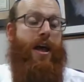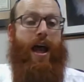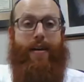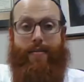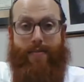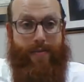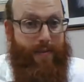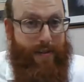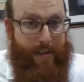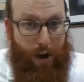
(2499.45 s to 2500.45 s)
and
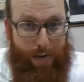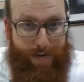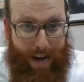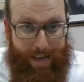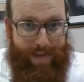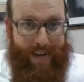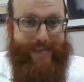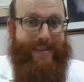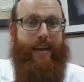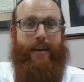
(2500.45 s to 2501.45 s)
invent
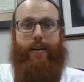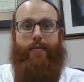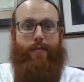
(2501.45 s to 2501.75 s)
vaccines